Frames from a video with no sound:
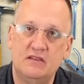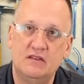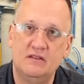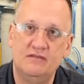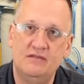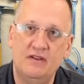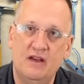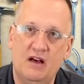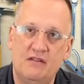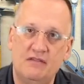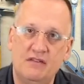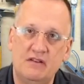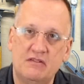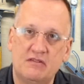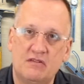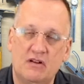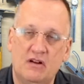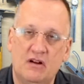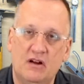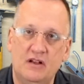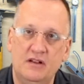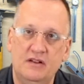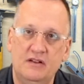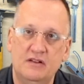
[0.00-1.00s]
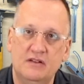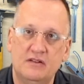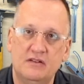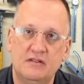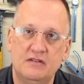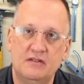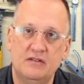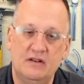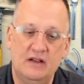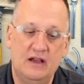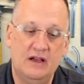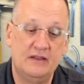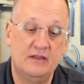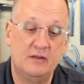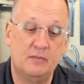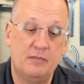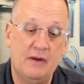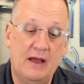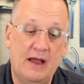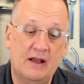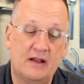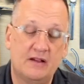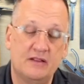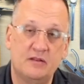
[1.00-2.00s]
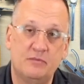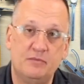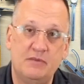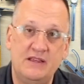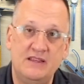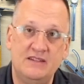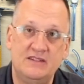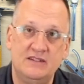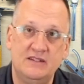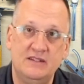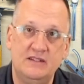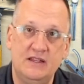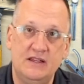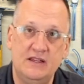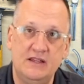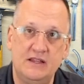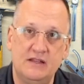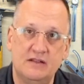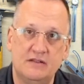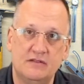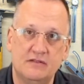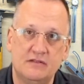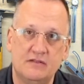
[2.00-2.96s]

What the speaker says: the valving rod and the back of the PCD.